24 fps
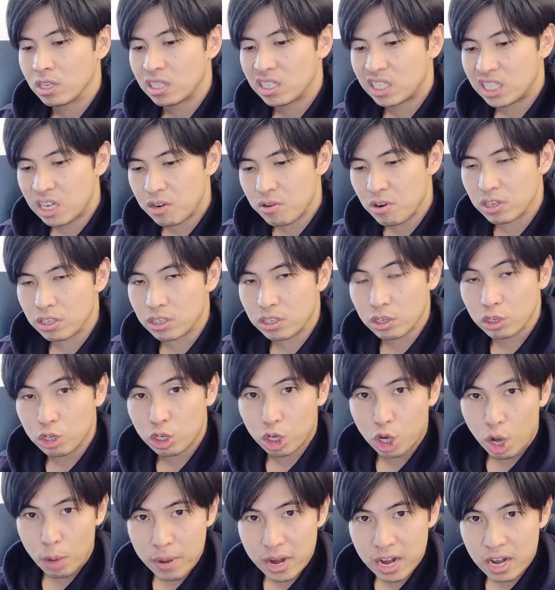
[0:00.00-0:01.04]
serious,
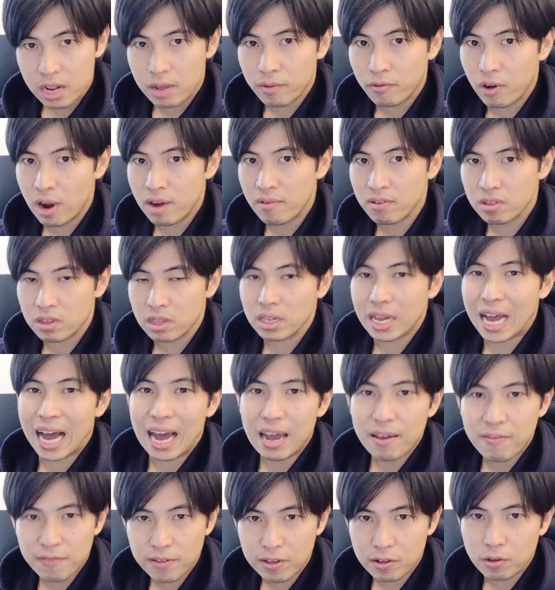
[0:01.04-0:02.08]
committed for everything,
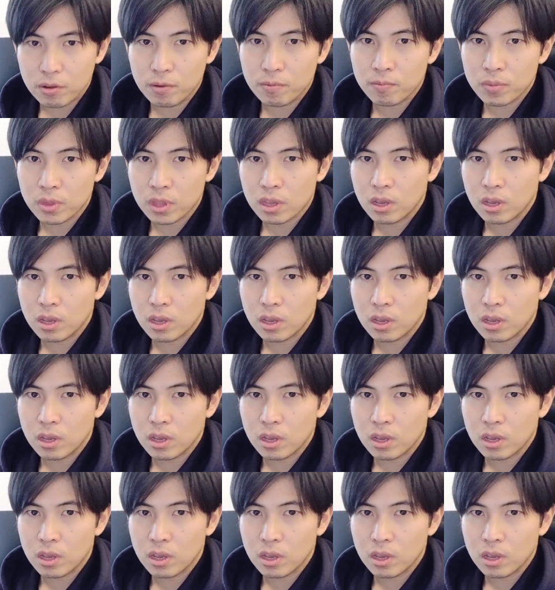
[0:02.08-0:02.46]
I feel